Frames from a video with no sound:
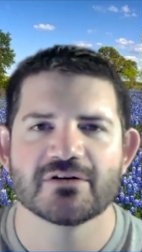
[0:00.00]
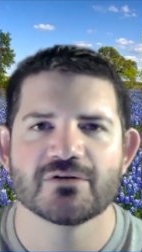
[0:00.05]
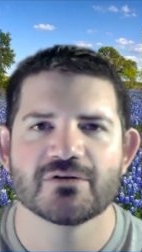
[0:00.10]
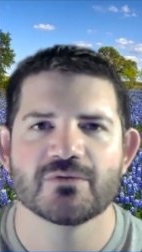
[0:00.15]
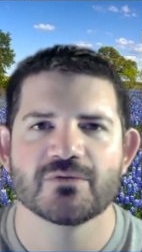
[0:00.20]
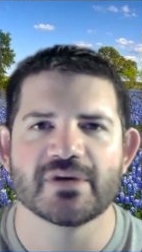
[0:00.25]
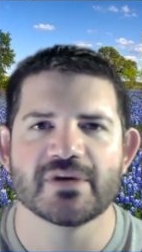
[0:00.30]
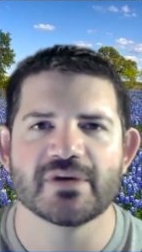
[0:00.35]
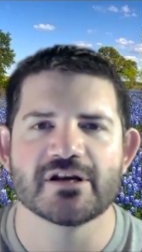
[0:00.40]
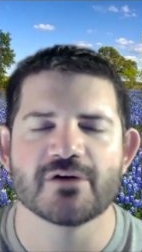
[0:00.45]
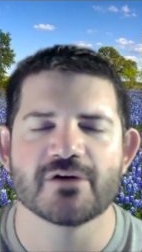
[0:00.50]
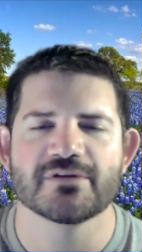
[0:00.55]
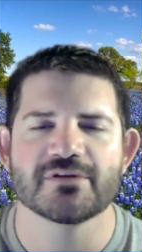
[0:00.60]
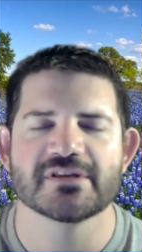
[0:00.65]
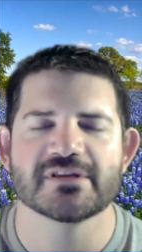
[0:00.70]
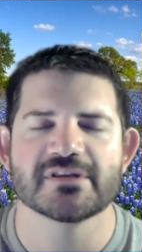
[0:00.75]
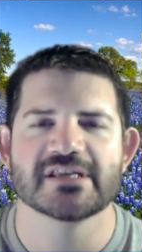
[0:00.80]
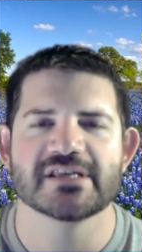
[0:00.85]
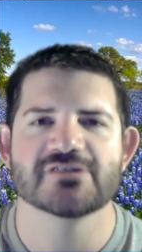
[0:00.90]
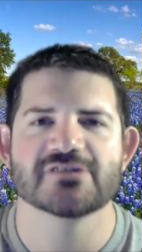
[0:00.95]
We know
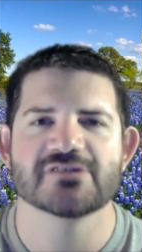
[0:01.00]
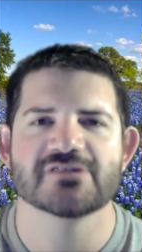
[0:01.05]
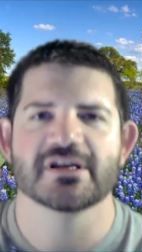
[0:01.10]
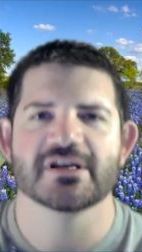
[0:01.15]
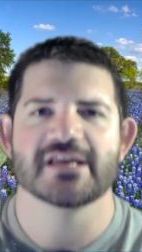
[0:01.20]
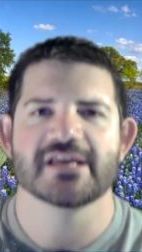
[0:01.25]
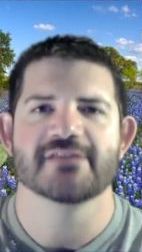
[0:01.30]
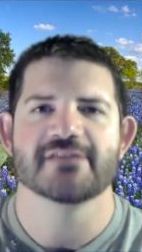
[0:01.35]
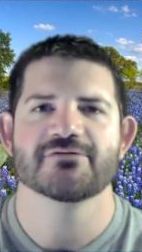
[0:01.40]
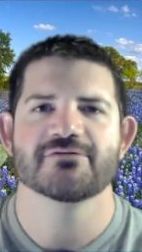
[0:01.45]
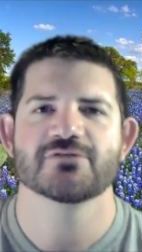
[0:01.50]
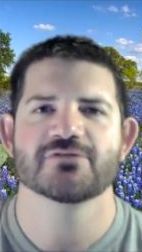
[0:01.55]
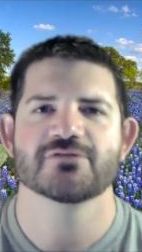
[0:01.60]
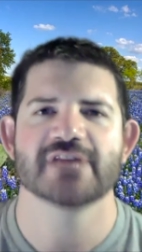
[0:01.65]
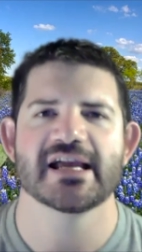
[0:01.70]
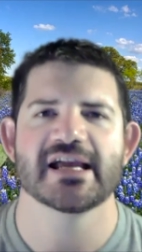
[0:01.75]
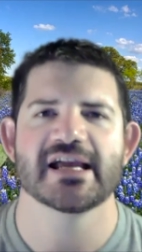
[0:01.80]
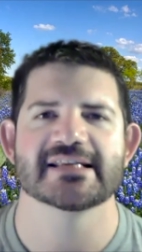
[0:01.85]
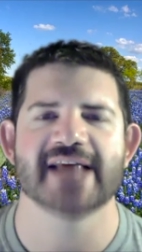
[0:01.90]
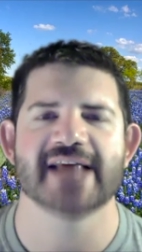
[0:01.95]
that these are evil
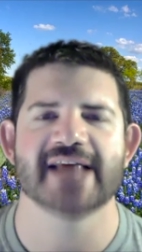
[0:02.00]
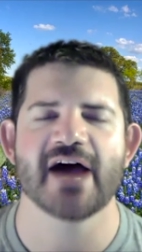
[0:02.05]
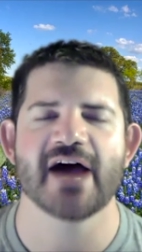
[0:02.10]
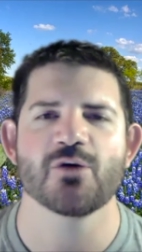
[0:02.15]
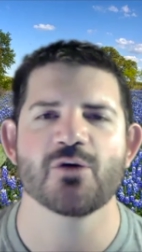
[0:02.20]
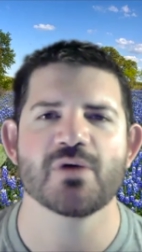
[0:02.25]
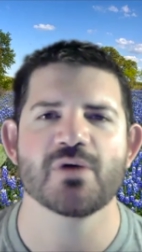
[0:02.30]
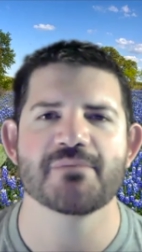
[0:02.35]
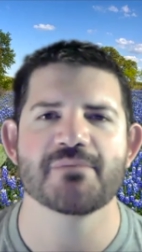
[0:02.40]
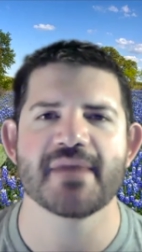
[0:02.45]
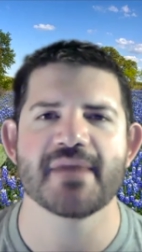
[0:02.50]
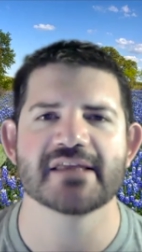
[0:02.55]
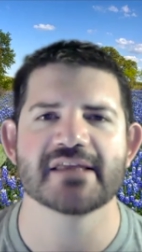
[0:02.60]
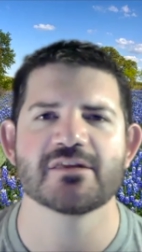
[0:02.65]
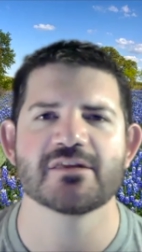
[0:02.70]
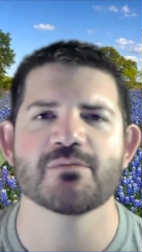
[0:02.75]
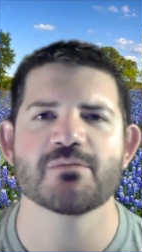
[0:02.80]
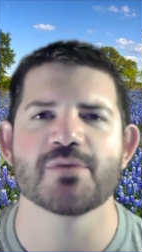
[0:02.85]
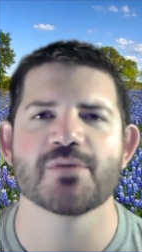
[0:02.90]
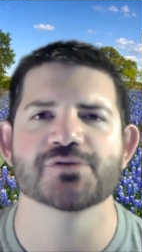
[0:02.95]
days. How do we make
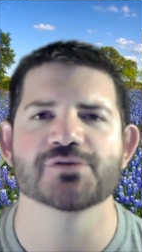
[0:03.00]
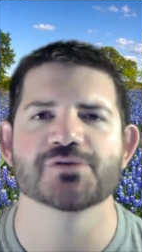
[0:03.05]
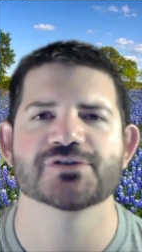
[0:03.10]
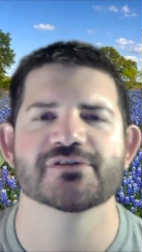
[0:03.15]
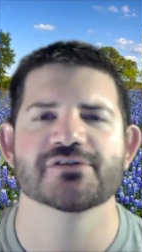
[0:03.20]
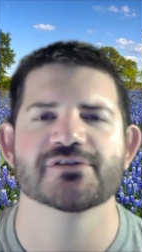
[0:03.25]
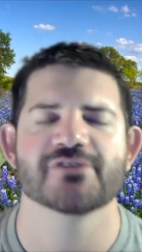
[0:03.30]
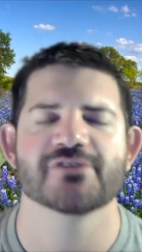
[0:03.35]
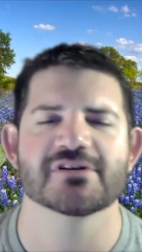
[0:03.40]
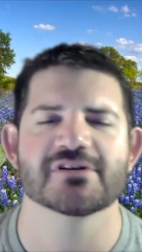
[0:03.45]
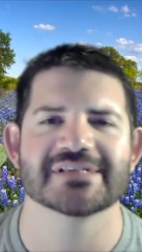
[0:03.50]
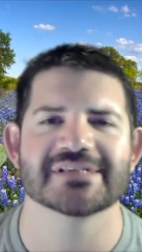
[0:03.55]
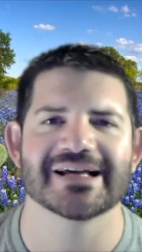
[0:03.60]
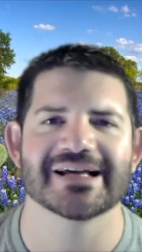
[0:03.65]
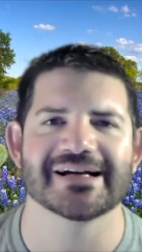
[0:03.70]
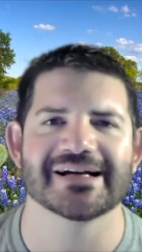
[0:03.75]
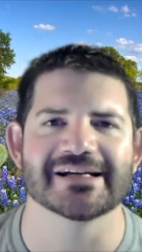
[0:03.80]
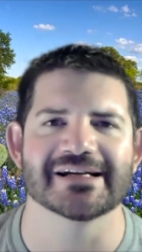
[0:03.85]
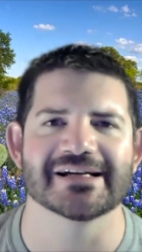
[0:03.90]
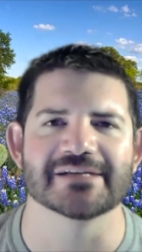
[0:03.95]
the most of our
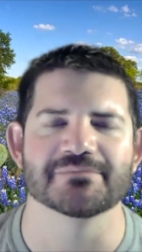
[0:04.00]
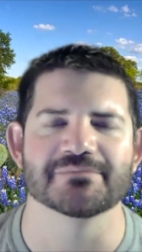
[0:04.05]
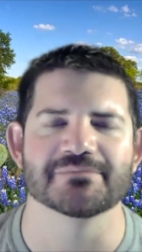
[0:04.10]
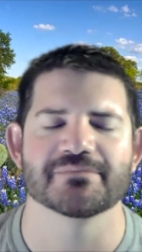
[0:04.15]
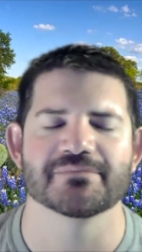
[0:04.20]
time?